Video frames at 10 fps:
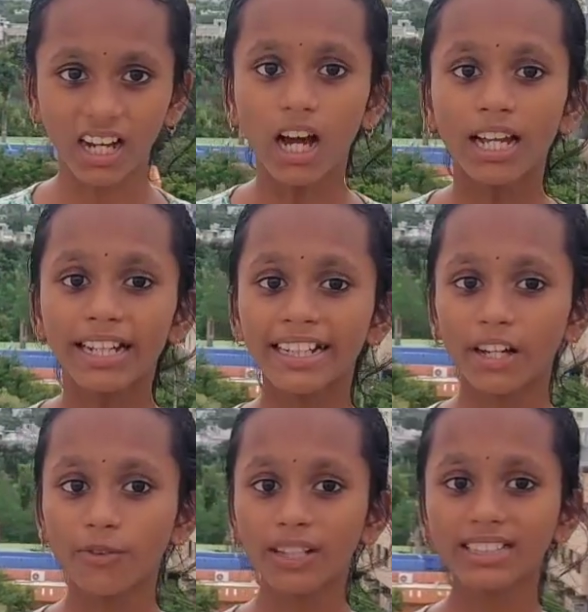it
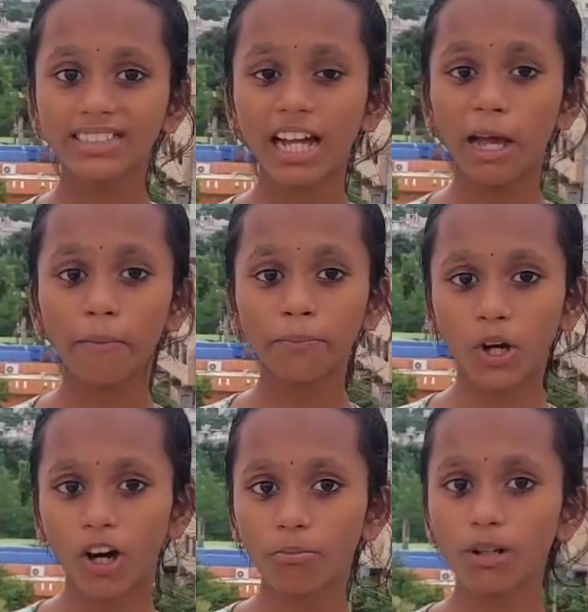affects the
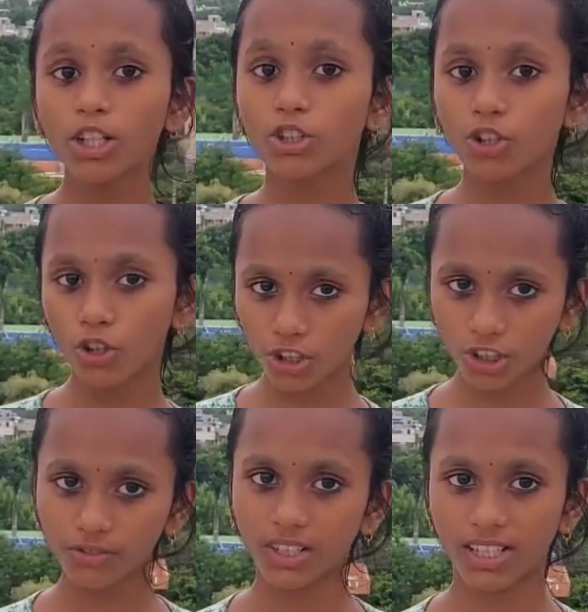abnormal growth
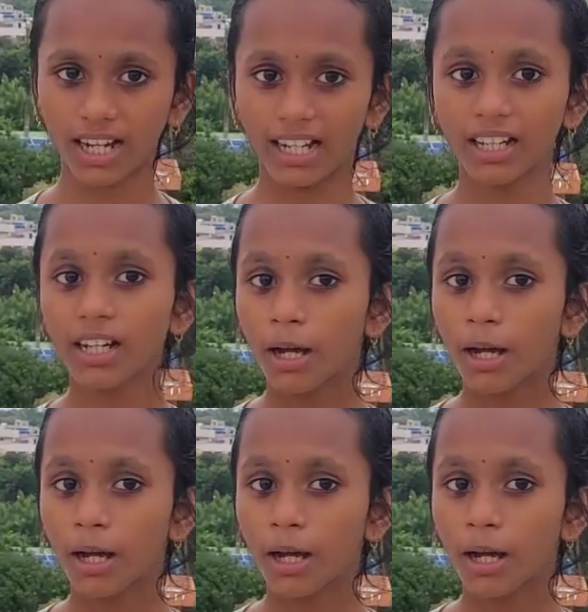of the child.